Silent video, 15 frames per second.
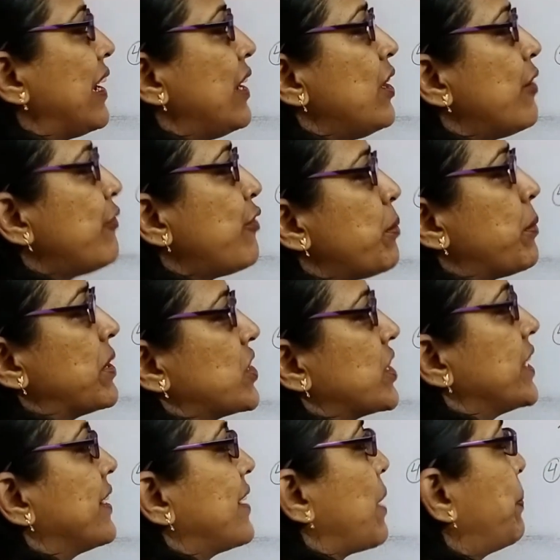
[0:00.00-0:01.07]
a machine
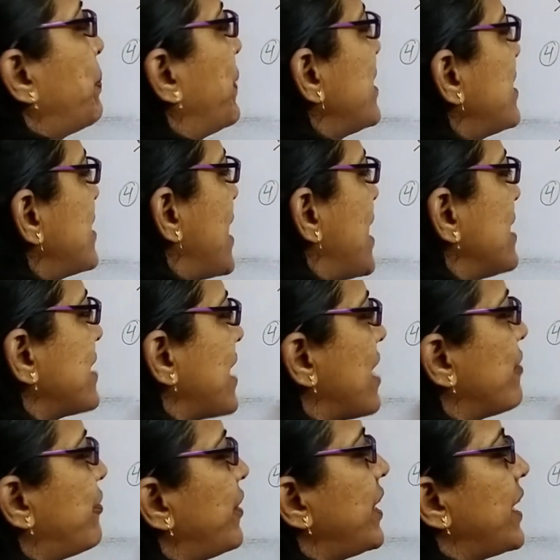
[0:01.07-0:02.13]
depreciates every
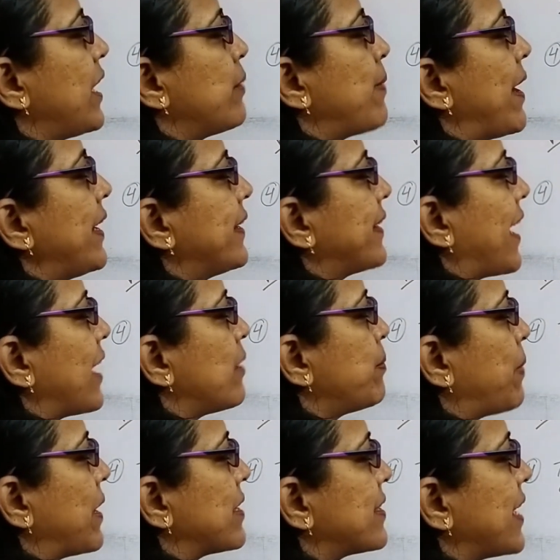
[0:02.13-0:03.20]
year by
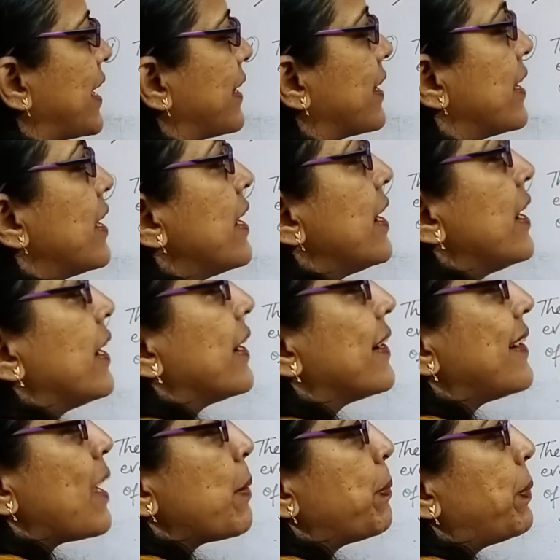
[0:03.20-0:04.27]
10%.
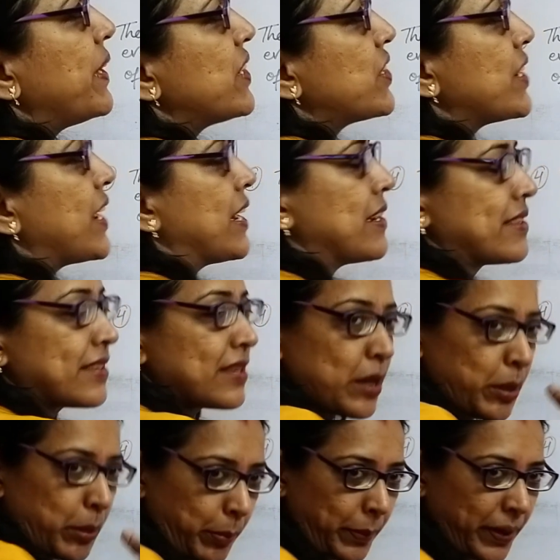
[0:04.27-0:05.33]
Depreciates
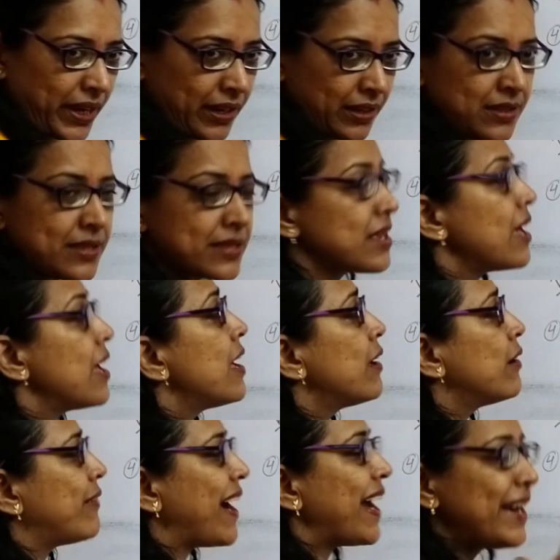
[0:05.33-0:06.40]
means,
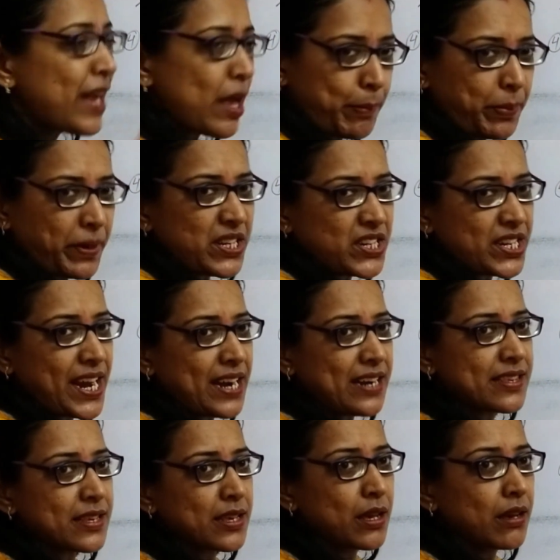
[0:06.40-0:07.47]
why depreciates?
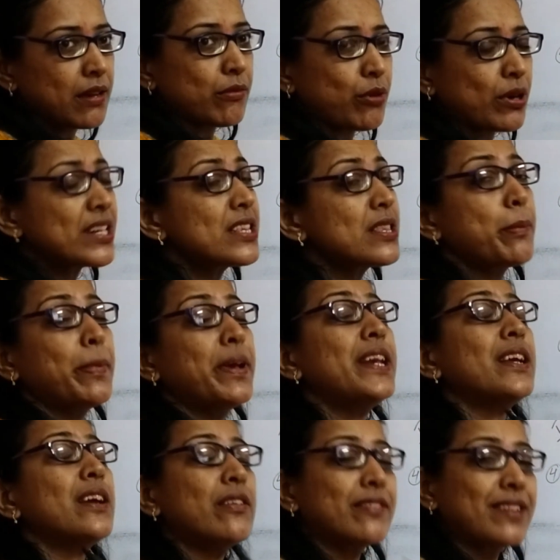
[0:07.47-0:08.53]
What is the meaning of
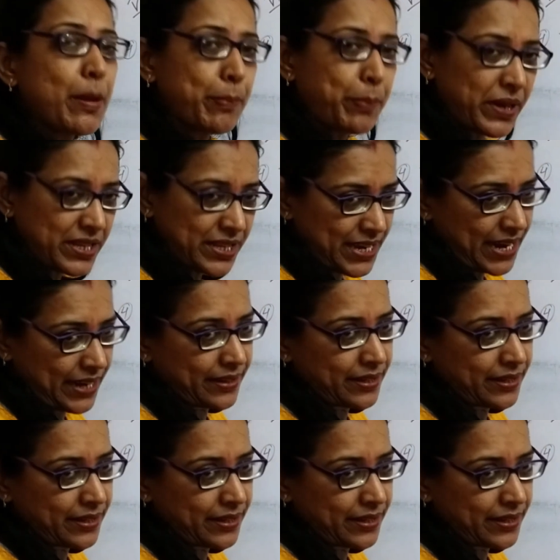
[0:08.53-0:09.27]
depreciate?